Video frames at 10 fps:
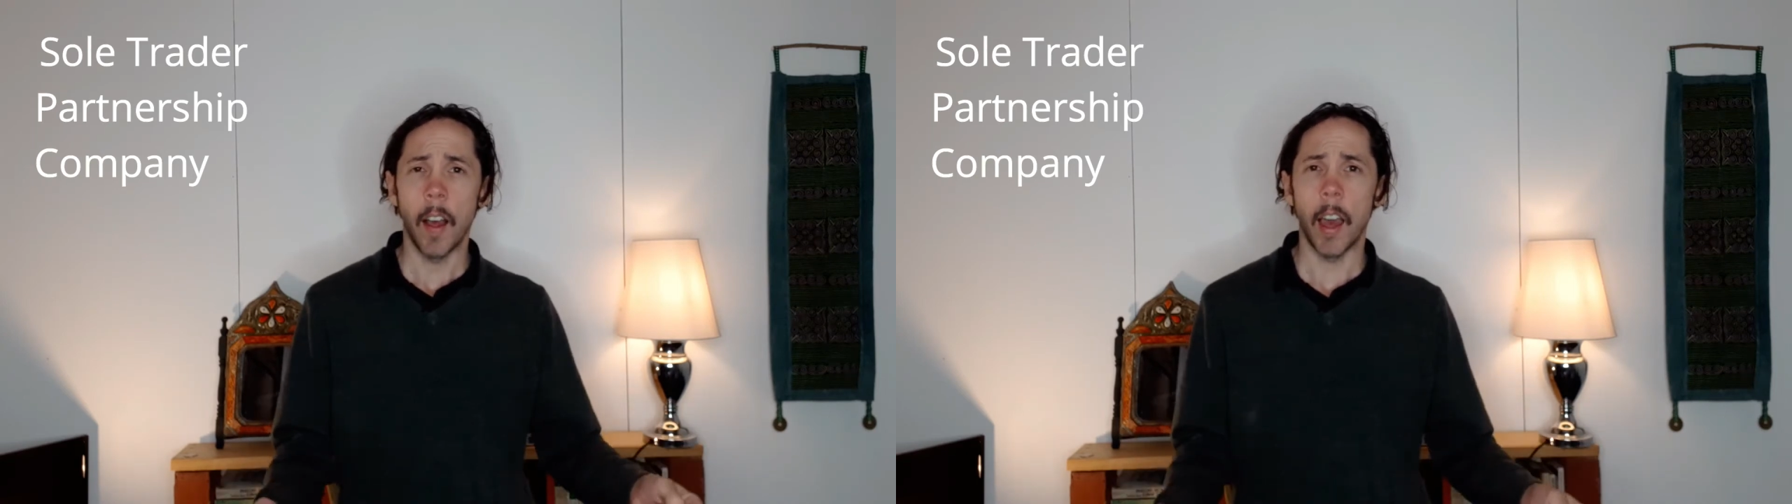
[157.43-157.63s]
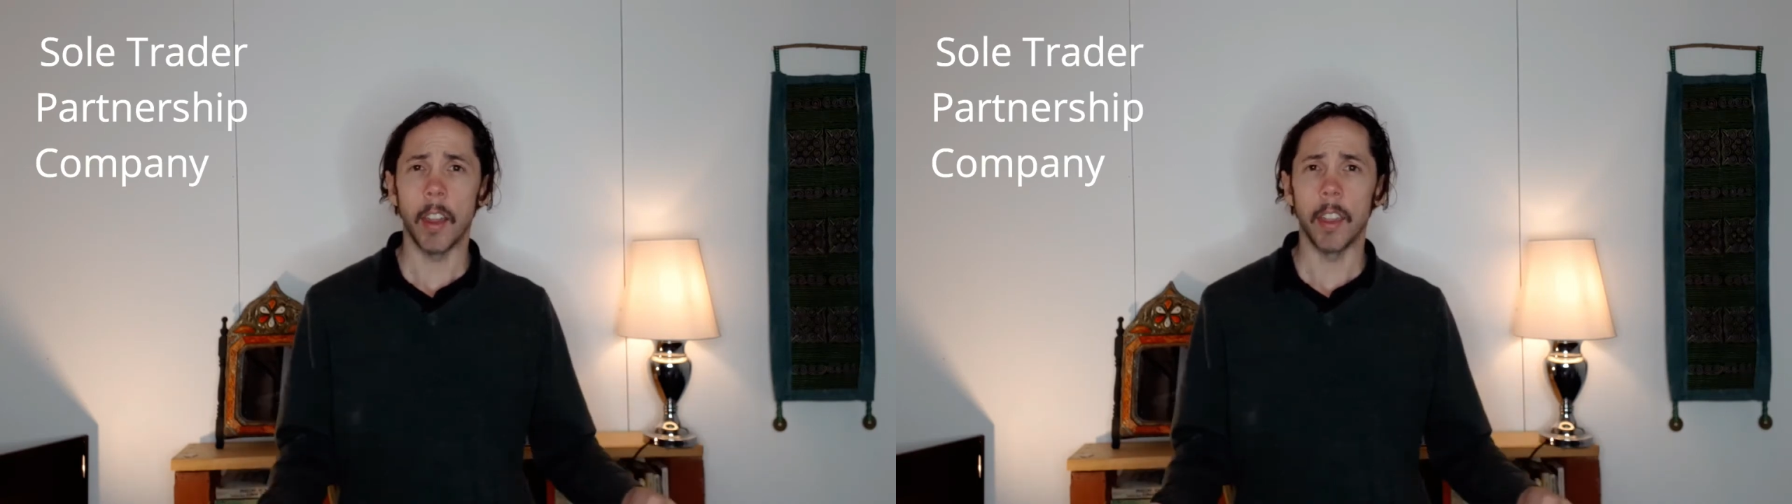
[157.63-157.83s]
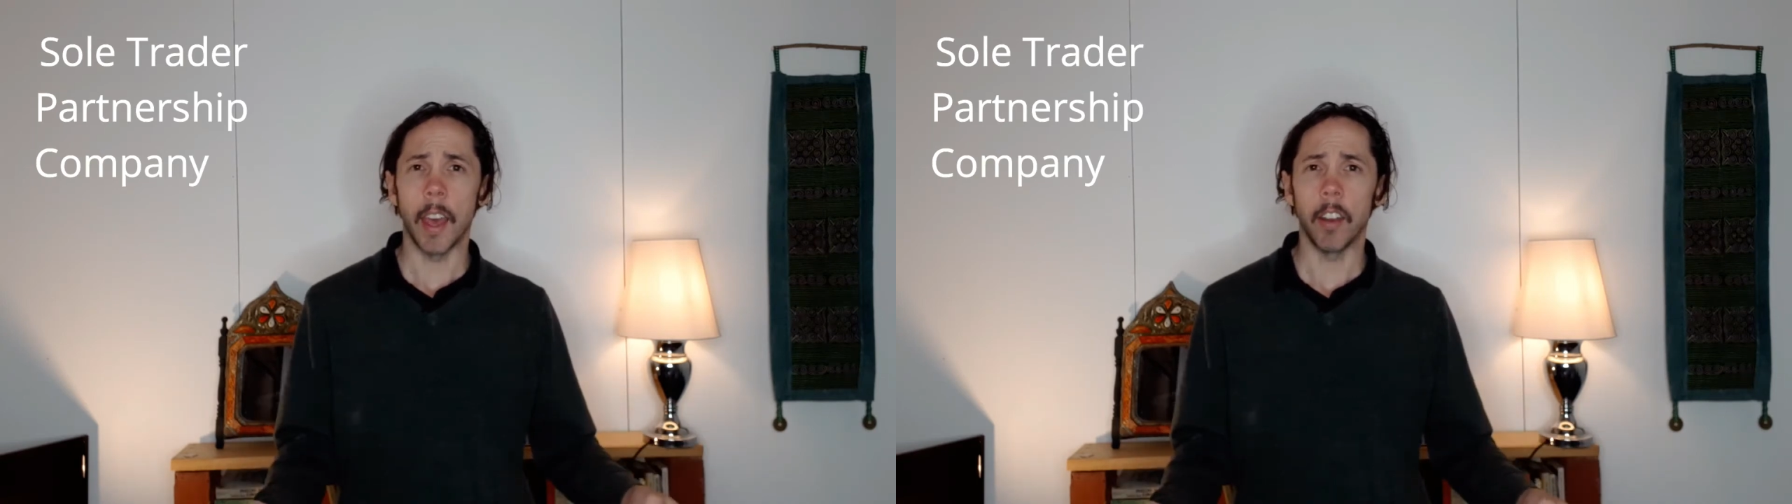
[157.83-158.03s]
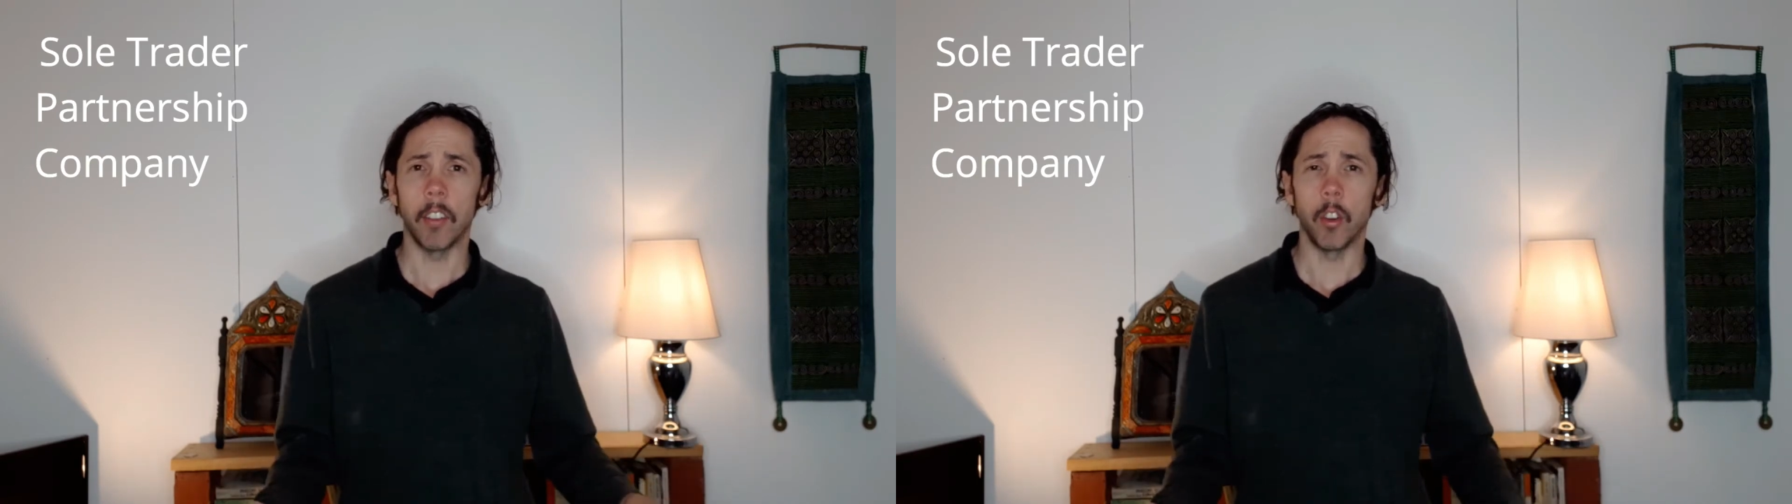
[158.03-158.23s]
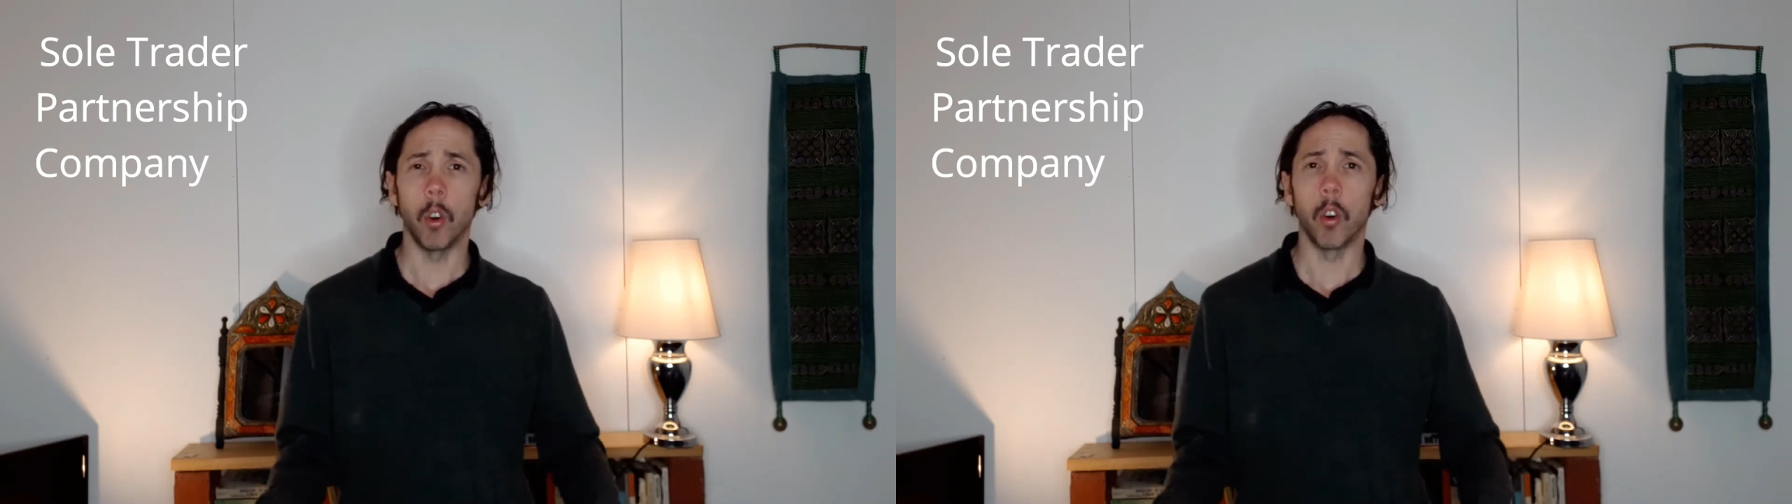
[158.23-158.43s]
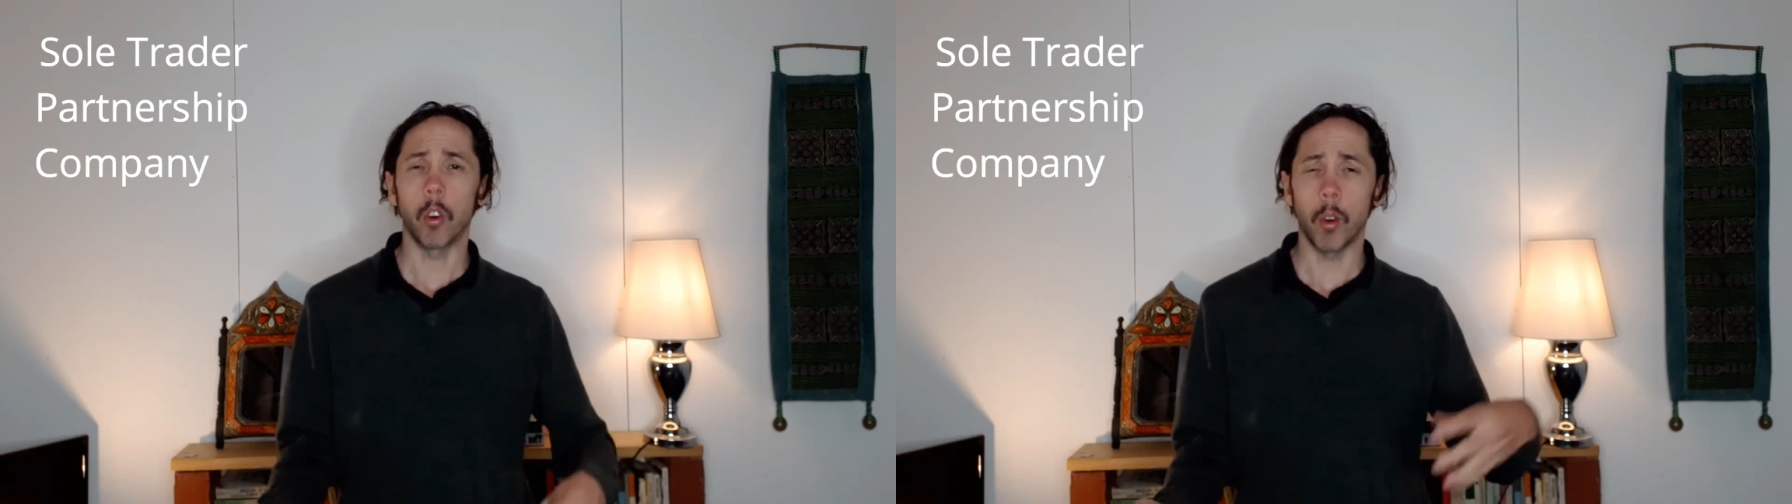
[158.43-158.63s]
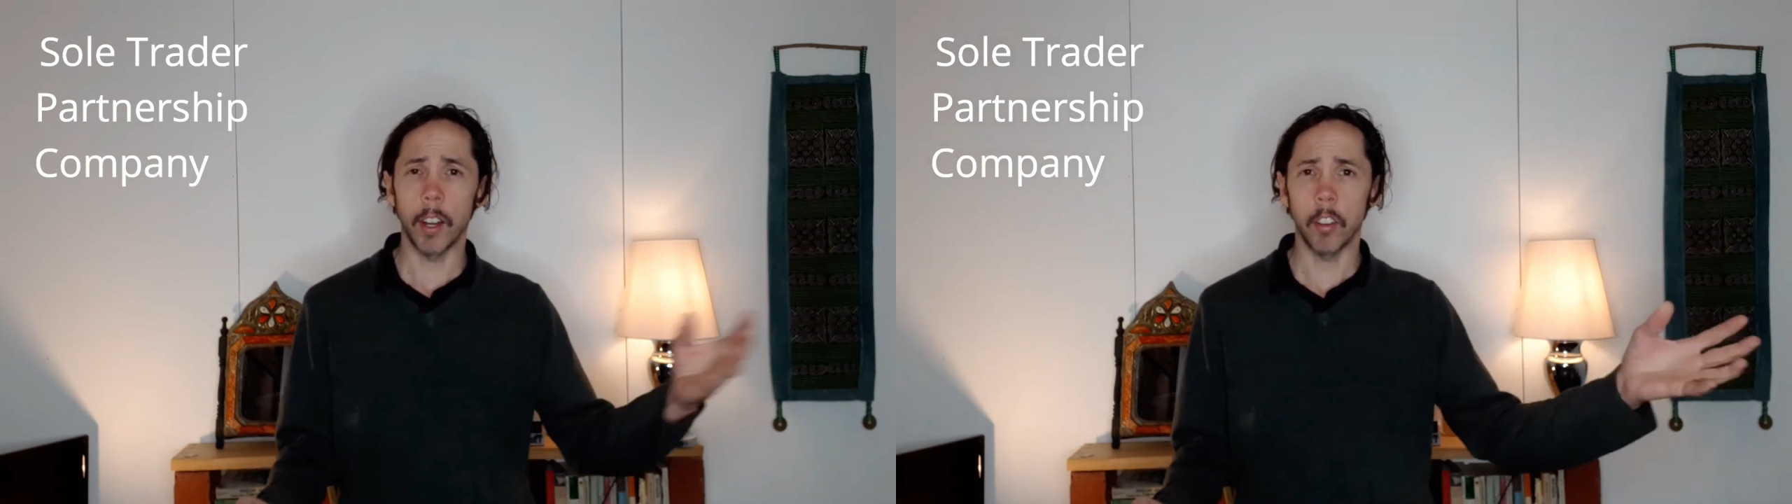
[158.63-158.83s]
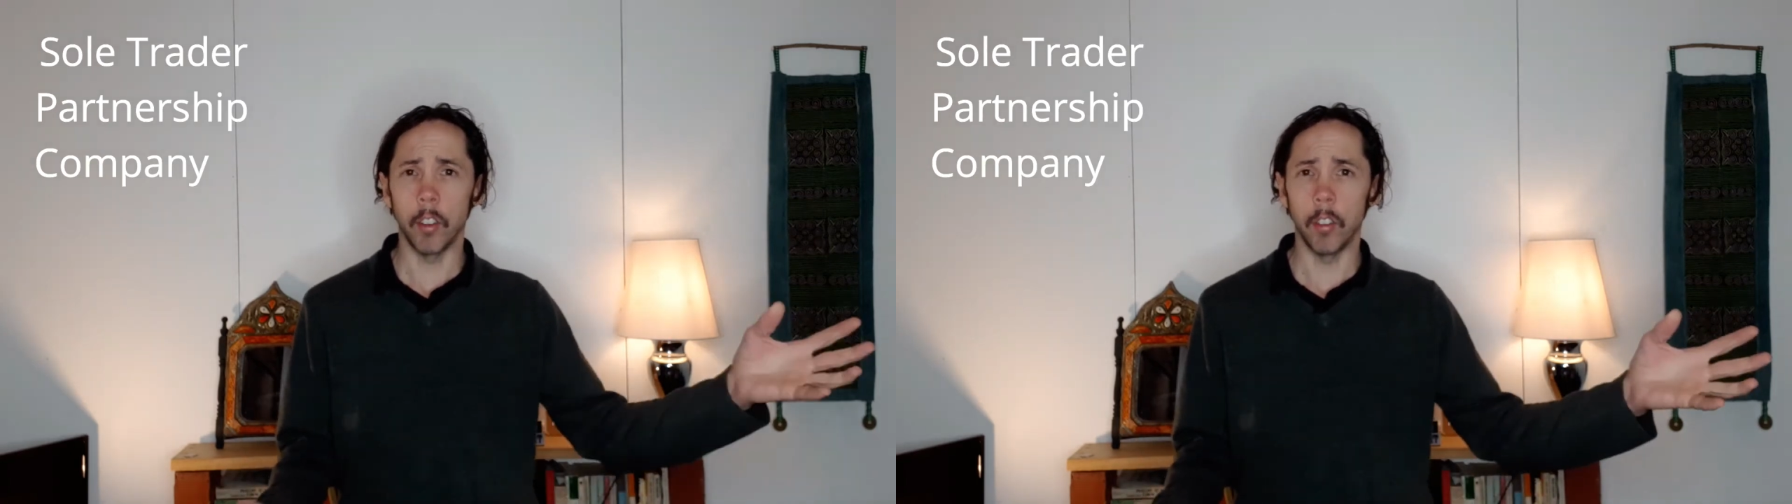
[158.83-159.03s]
and that your
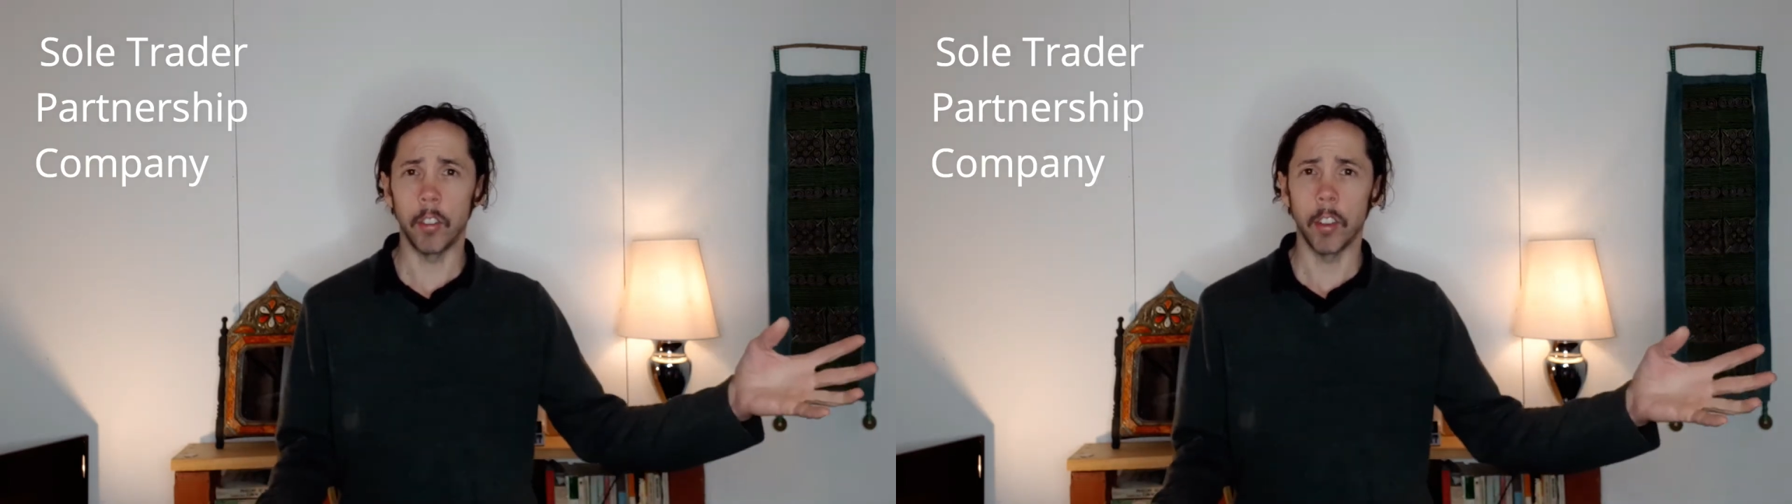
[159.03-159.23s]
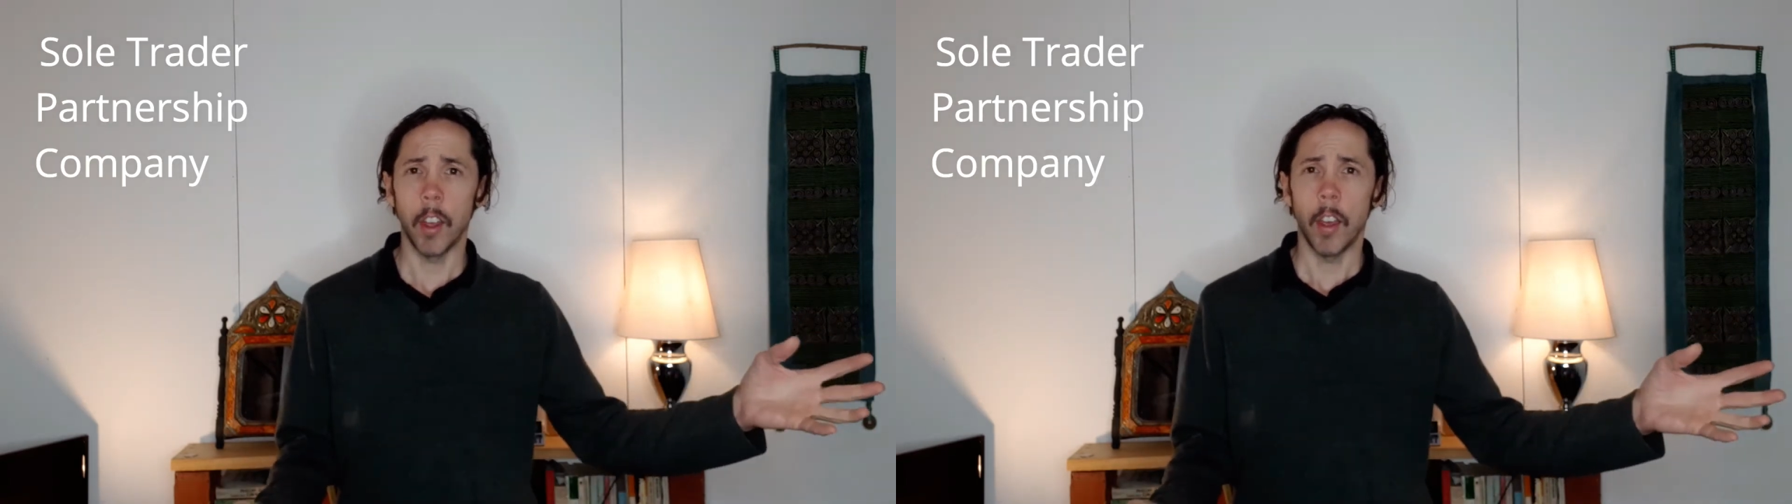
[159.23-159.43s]
creditors